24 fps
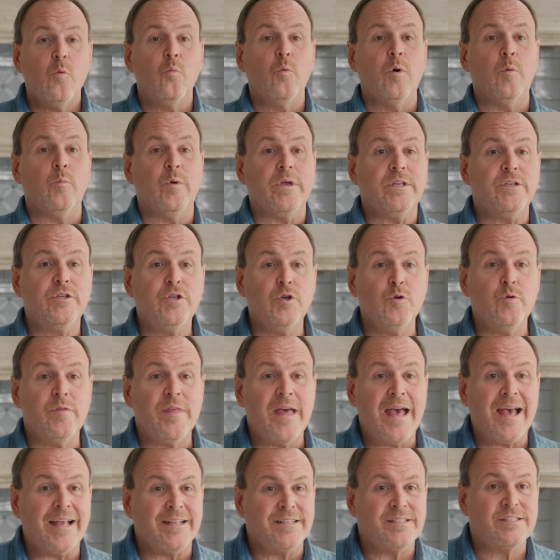when we do
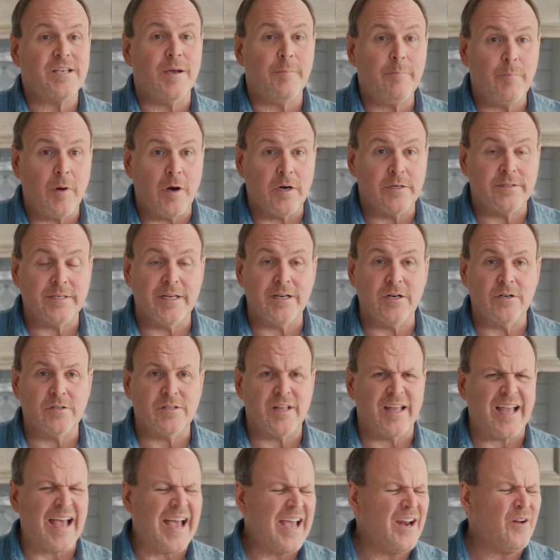that, some bartenders
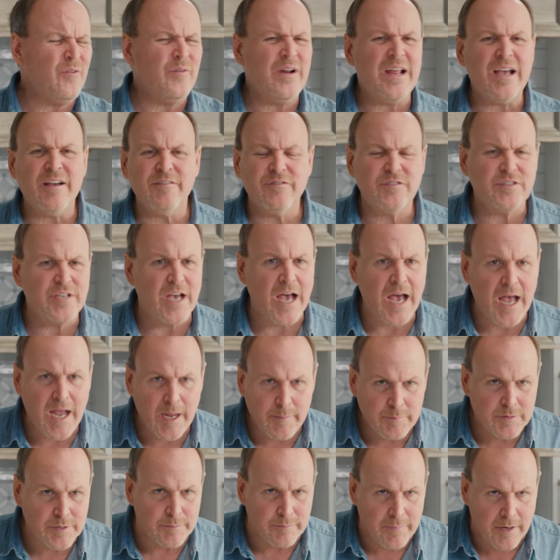like, I don't have
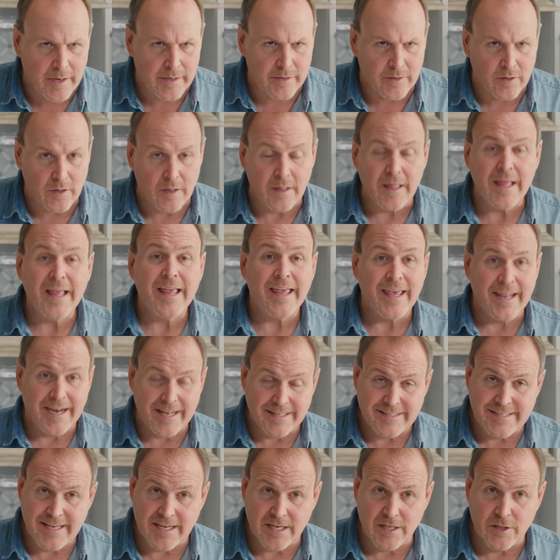time to muddle. And
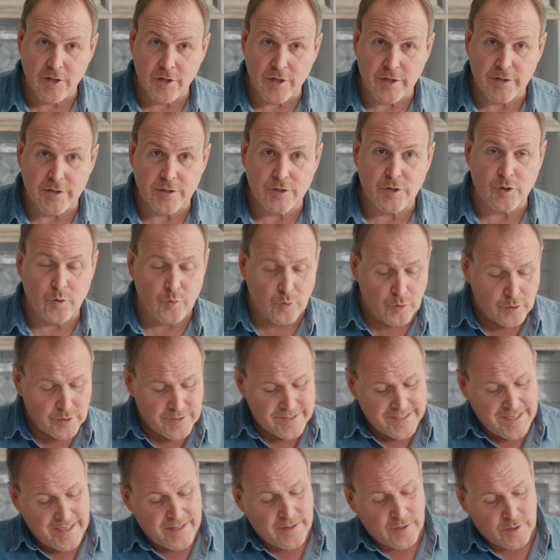I take a look at the
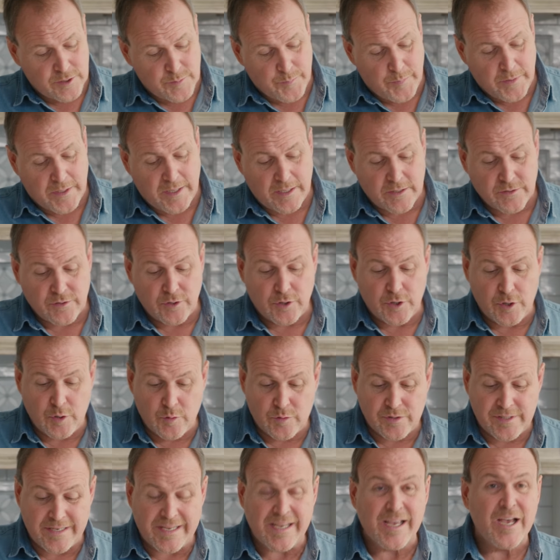tools, and it's because they're
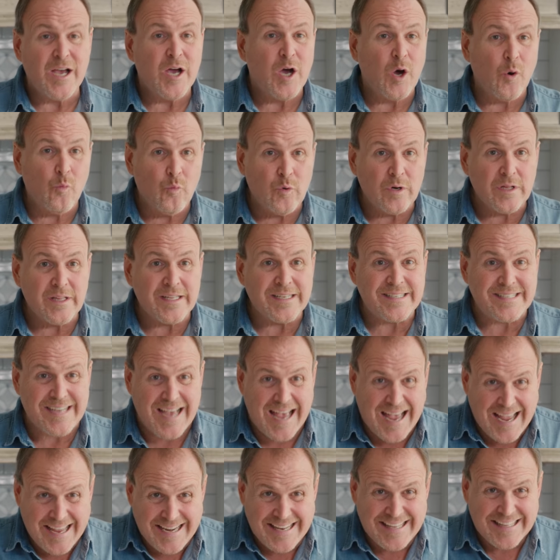using a really
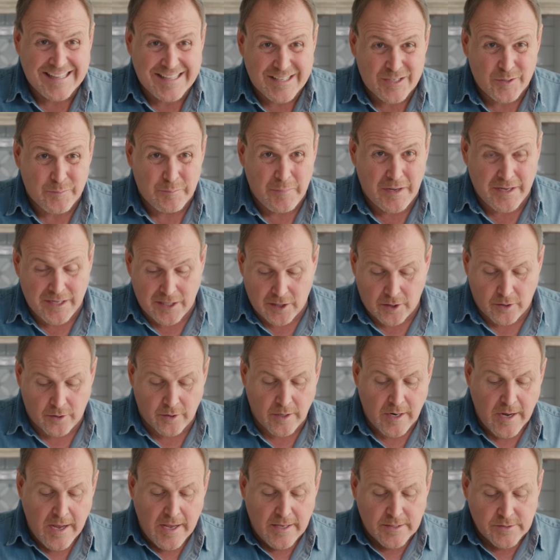tiny little
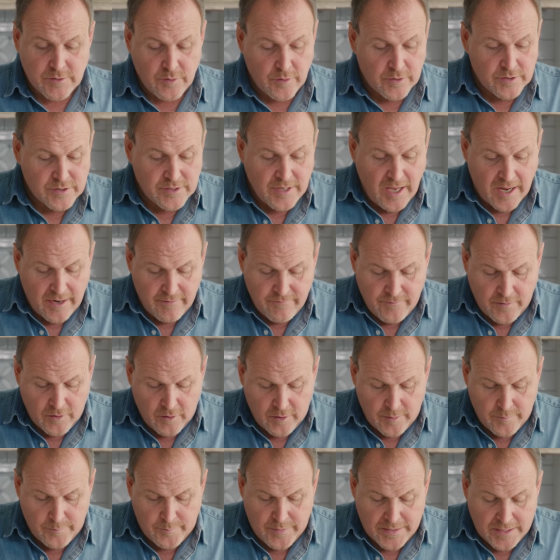muddler. So there's not a
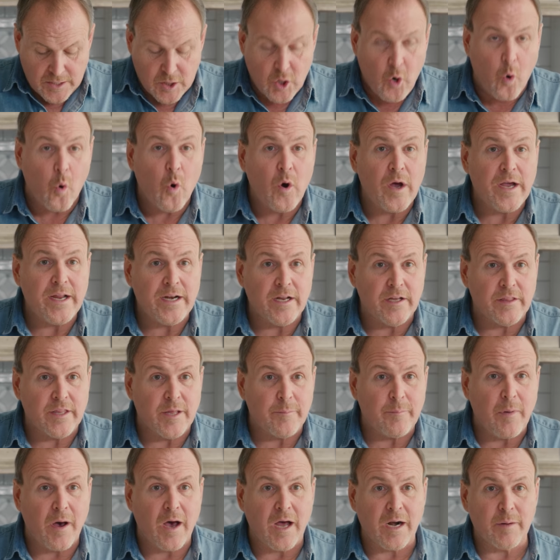very big coin on
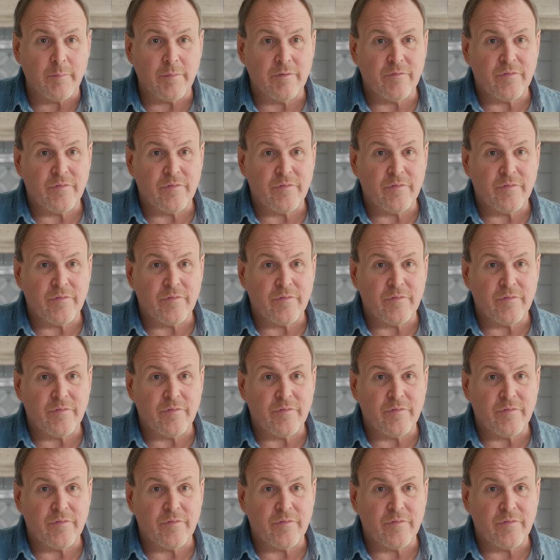the bottom